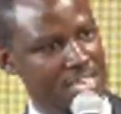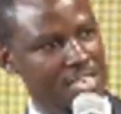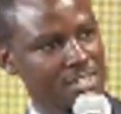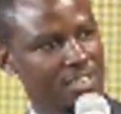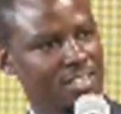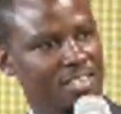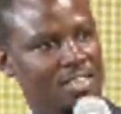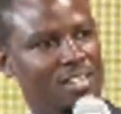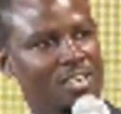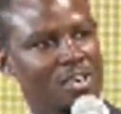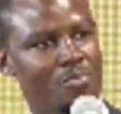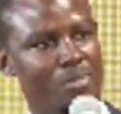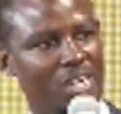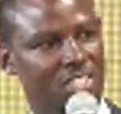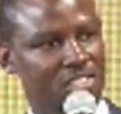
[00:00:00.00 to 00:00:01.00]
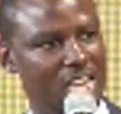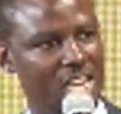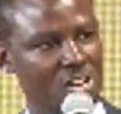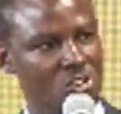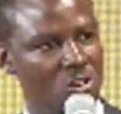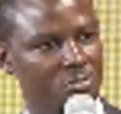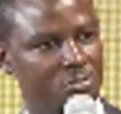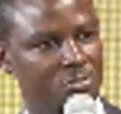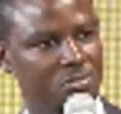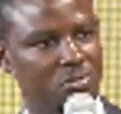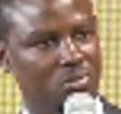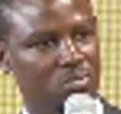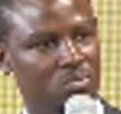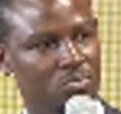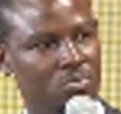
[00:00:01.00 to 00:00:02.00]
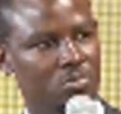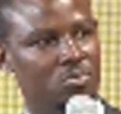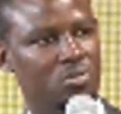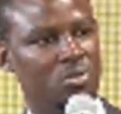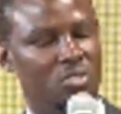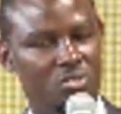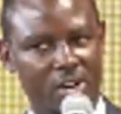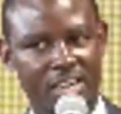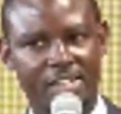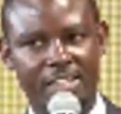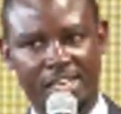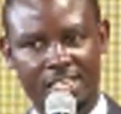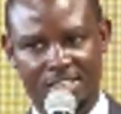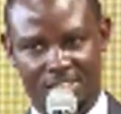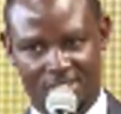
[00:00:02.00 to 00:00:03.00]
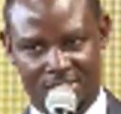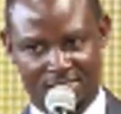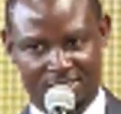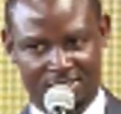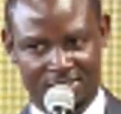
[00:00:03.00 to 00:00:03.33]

delayed but signed off rightly.